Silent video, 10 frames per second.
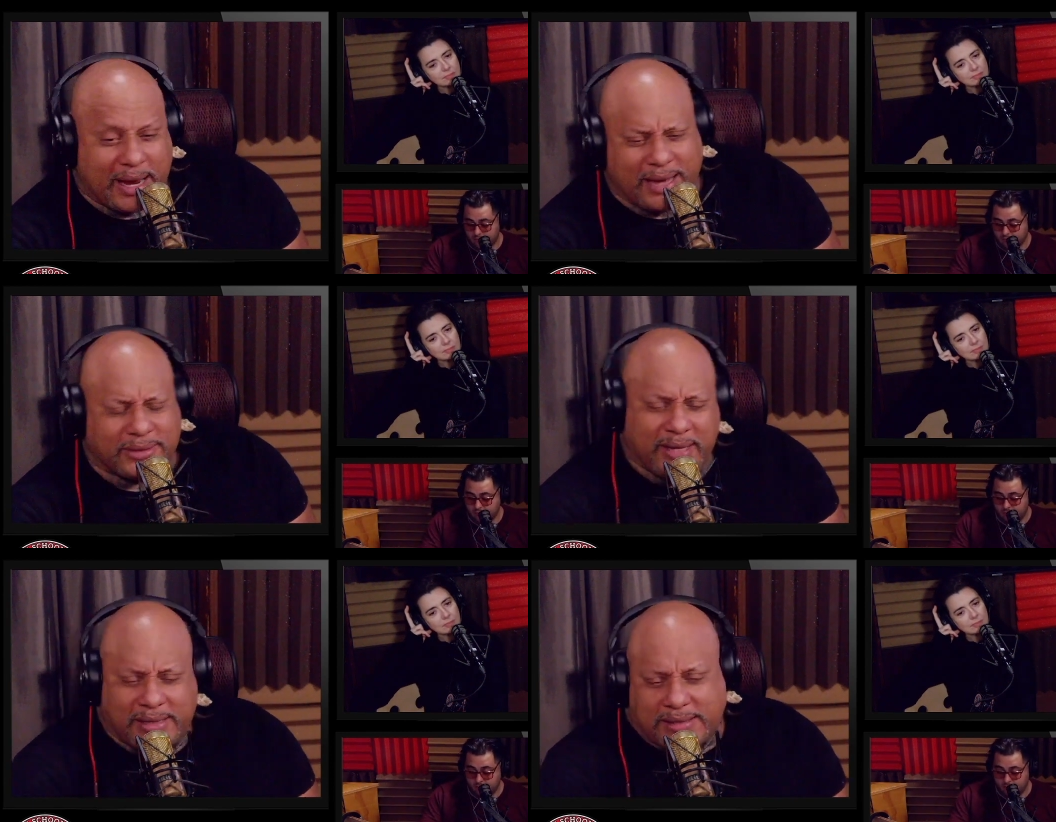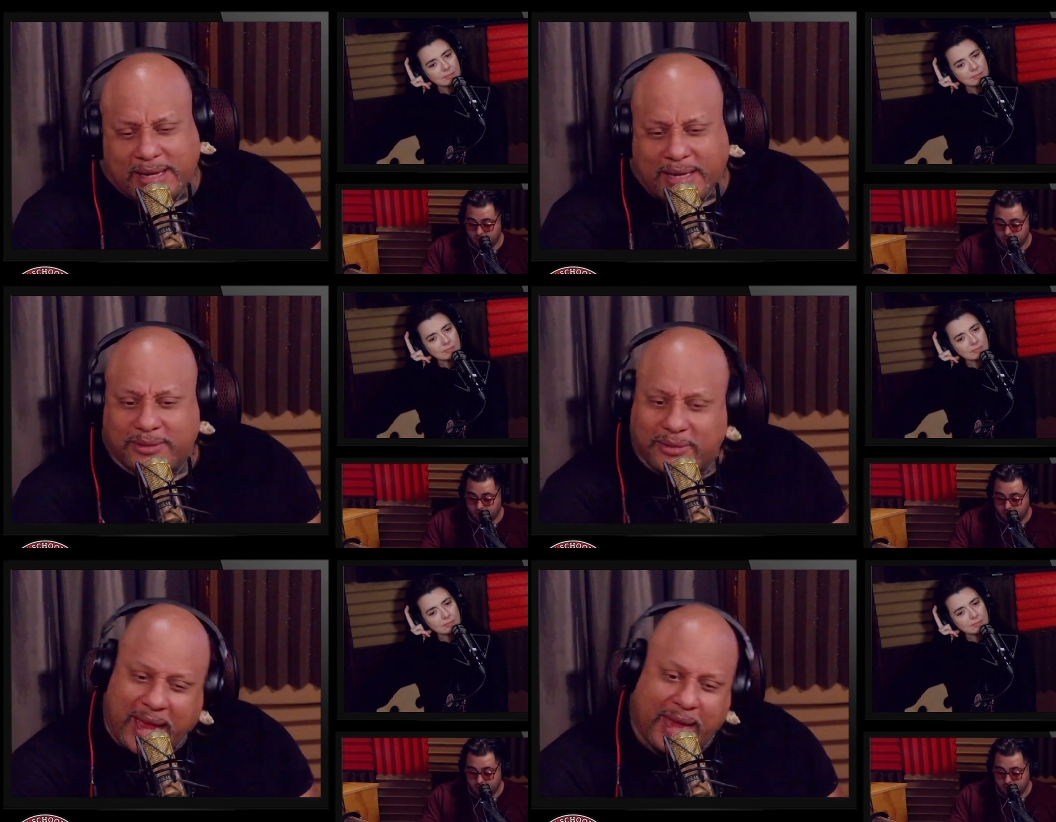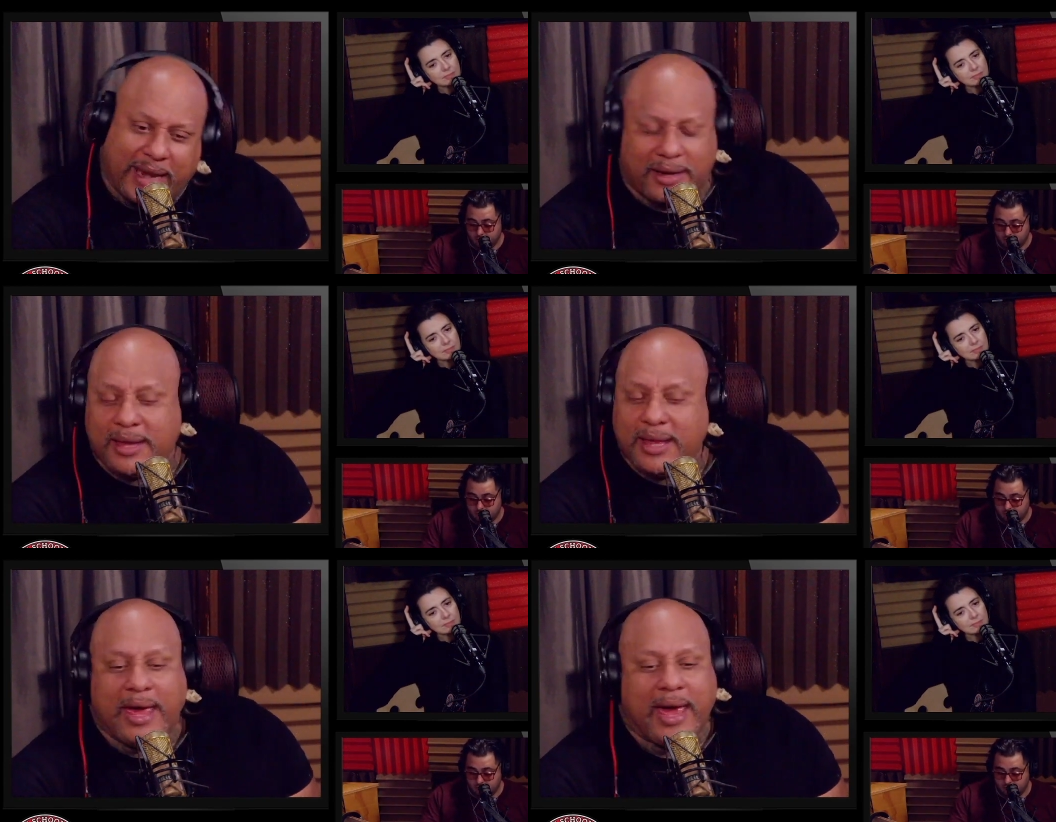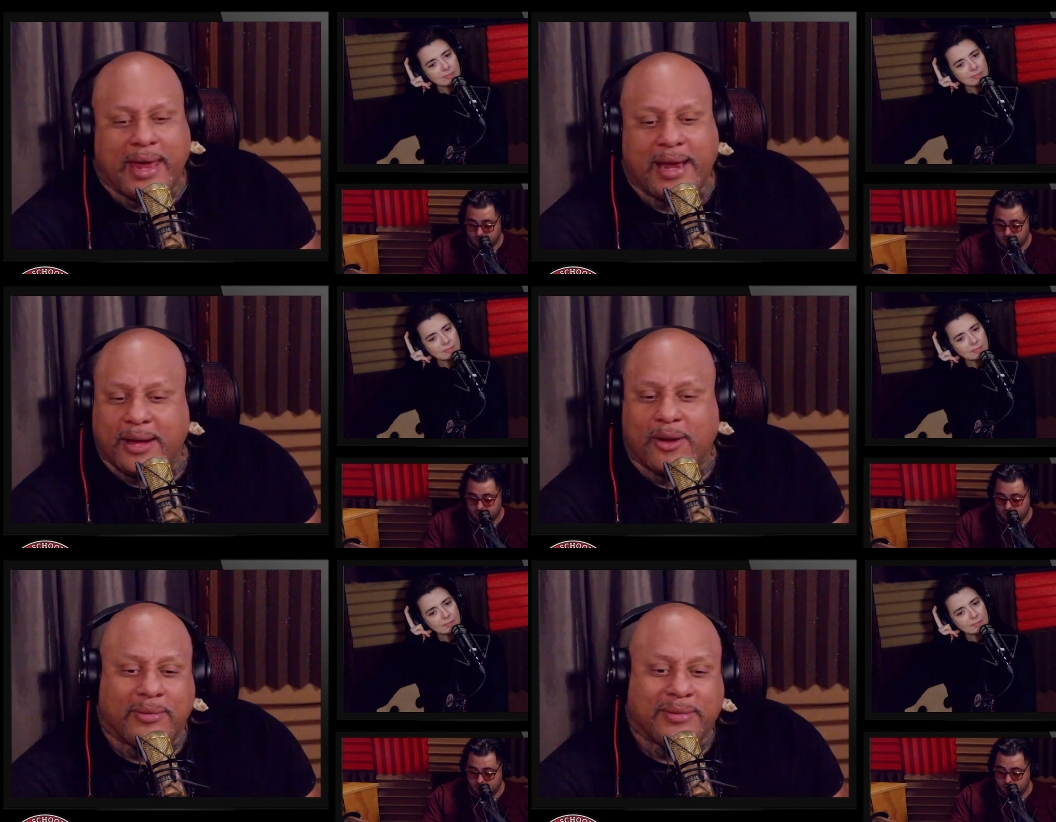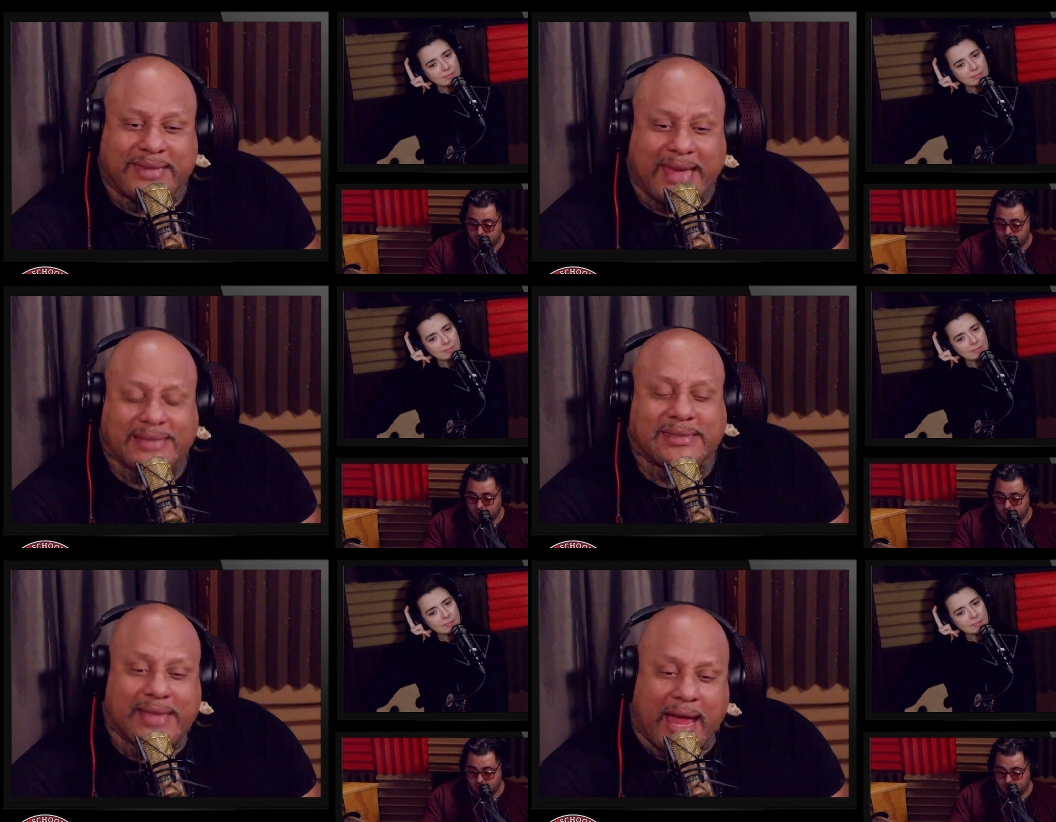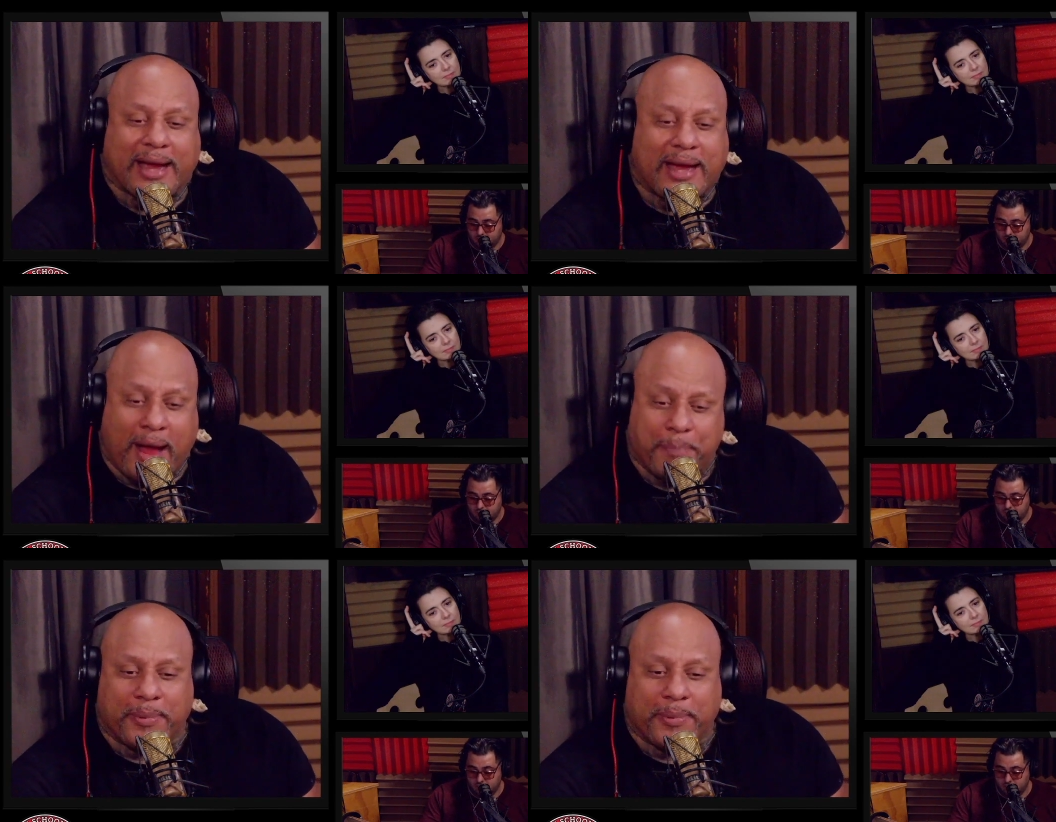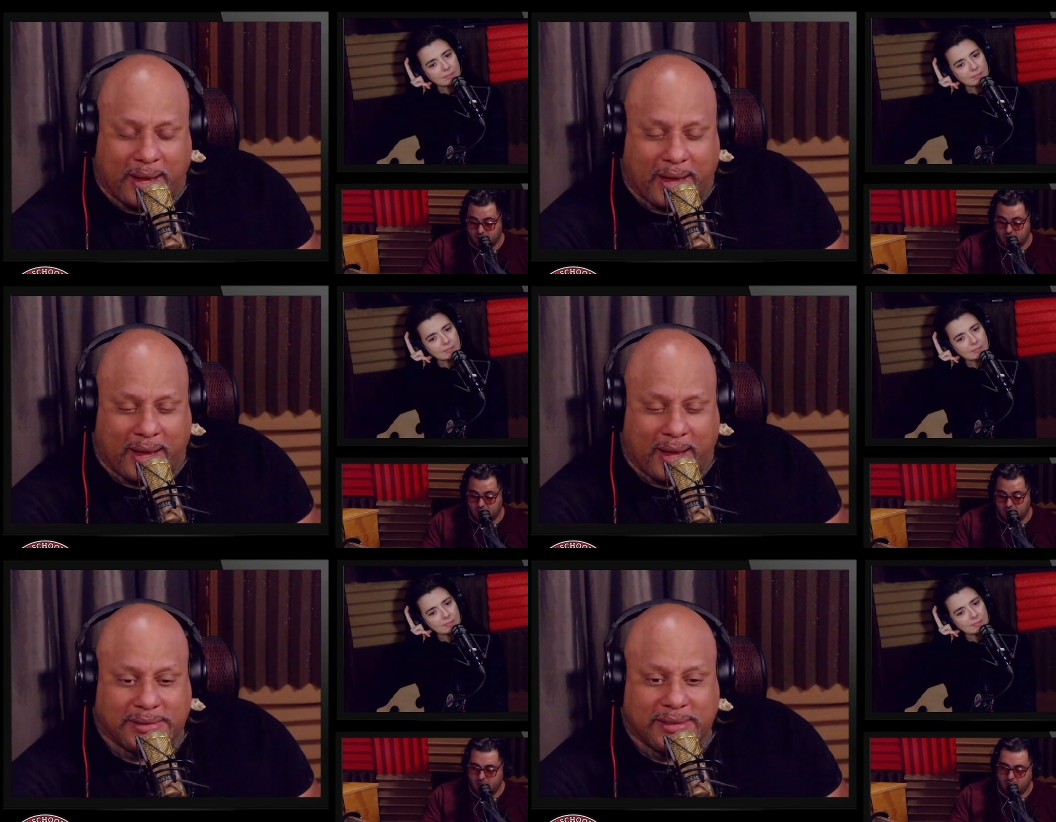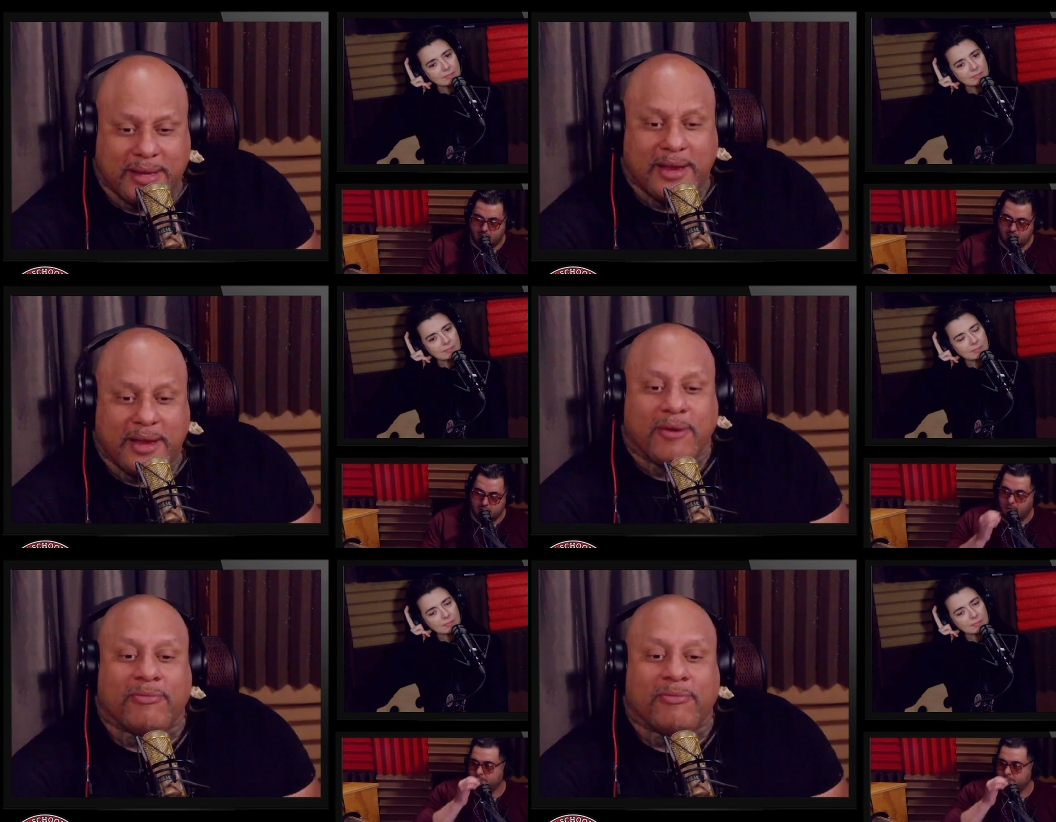Speaker 1: got to do this, I got to do that, I got to," and I go, "That's not compromise." That's correct. Yeah, it's not.